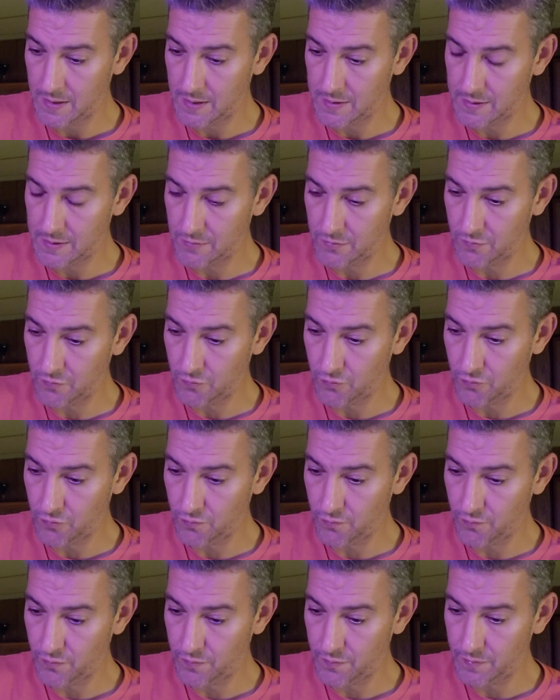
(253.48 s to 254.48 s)
is it
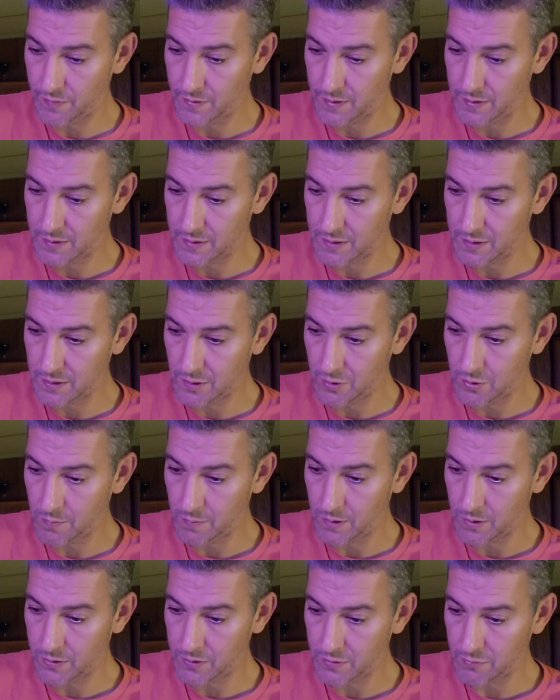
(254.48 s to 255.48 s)

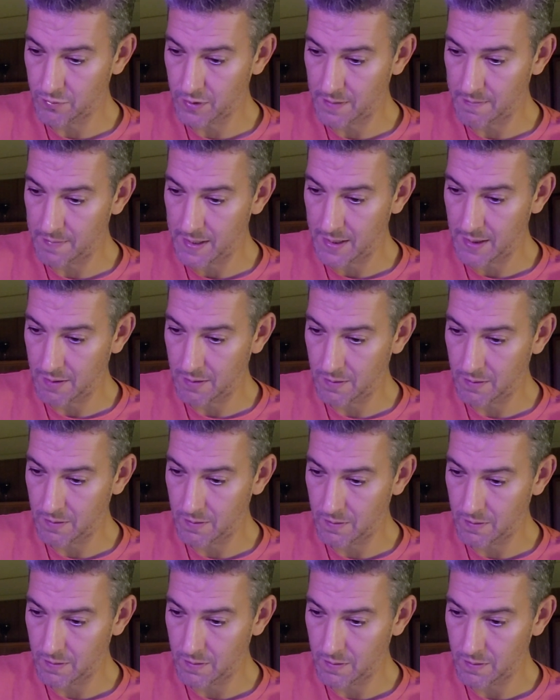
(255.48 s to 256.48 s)
Sonoma or is it Red
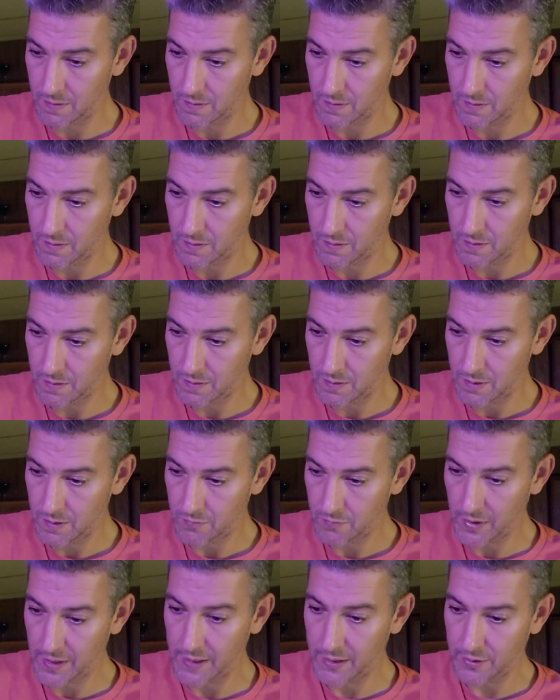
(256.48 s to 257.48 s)
Mountain?
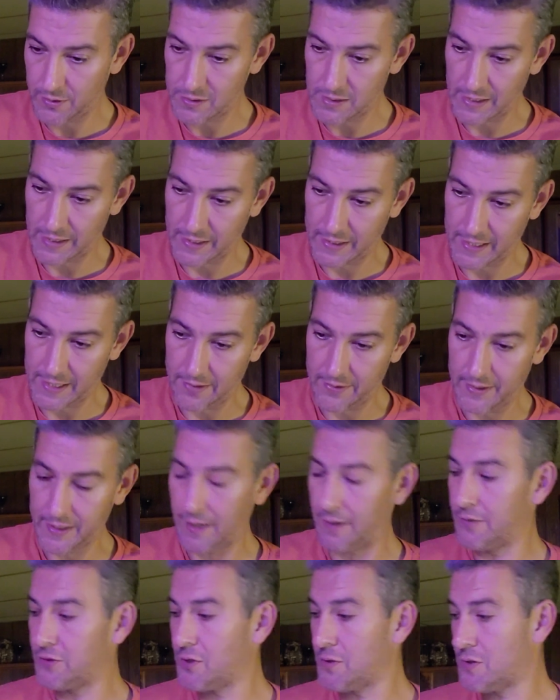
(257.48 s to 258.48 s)
Red Hills Lake County,
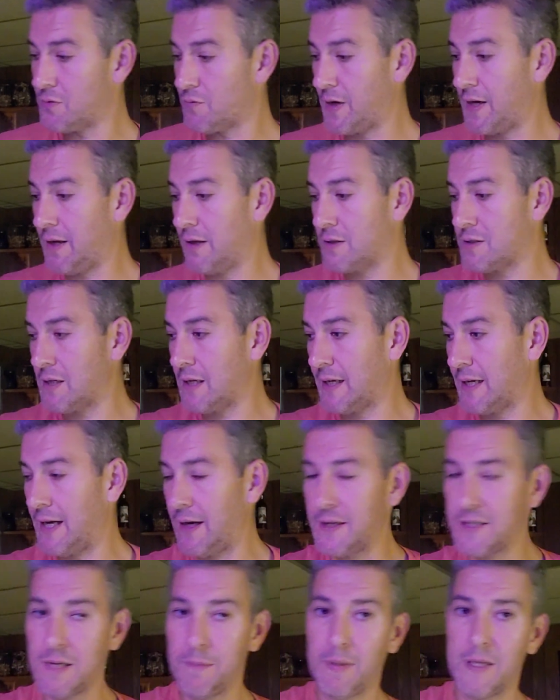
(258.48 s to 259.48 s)
yeah. So it's Red Hills Lake
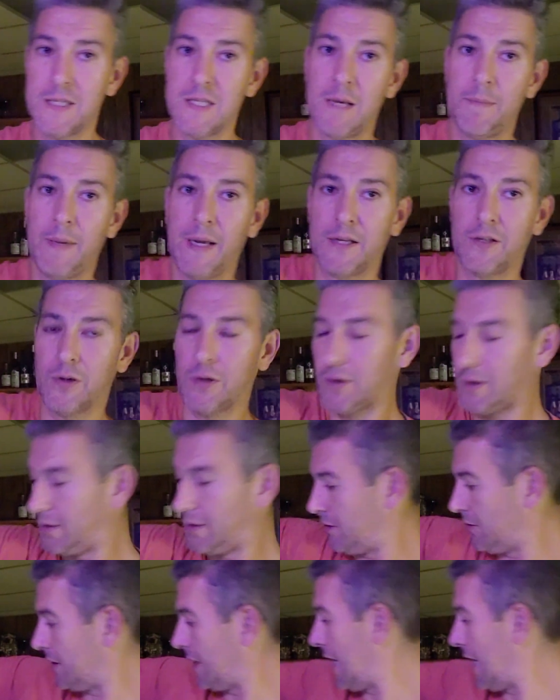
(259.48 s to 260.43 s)
County, same place they make their, their